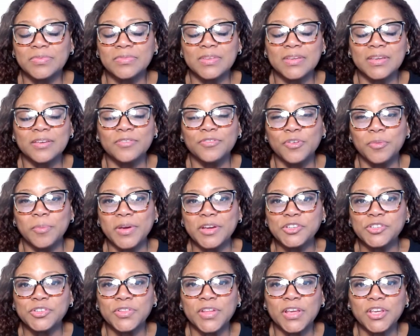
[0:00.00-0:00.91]

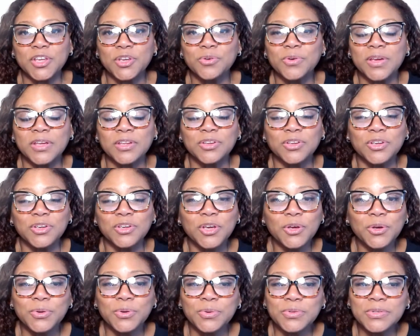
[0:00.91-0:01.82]
information that you can
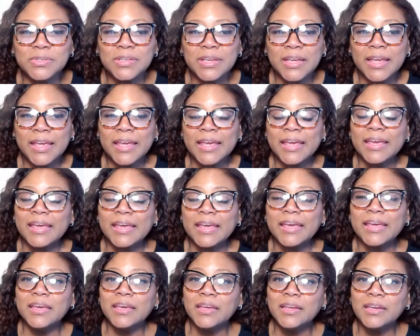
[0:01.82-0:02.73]
use
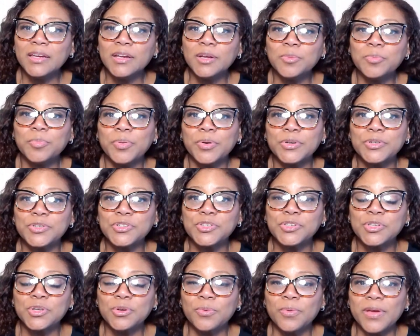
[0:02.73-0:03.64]
in
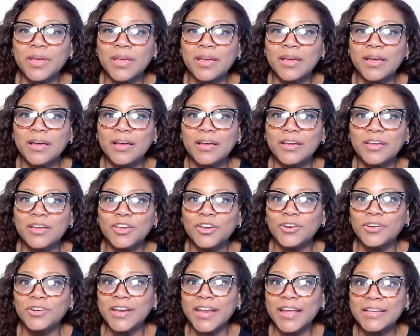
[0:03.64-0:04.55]
pursuing
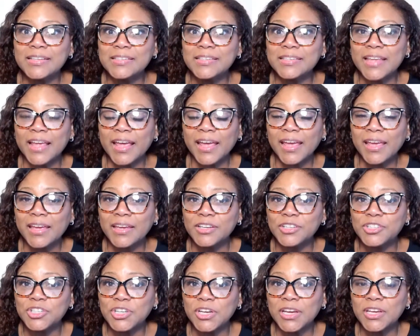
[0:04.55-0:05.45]
your next
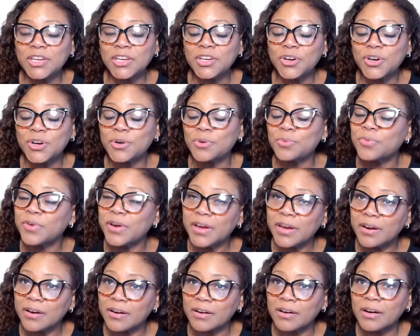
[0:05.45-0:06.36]
stage in your
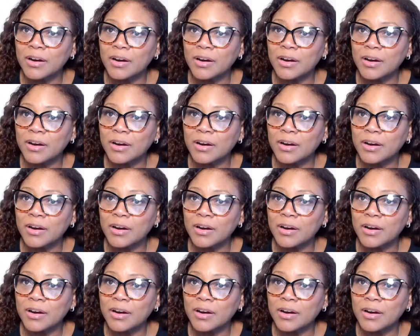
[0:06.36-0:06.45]
career.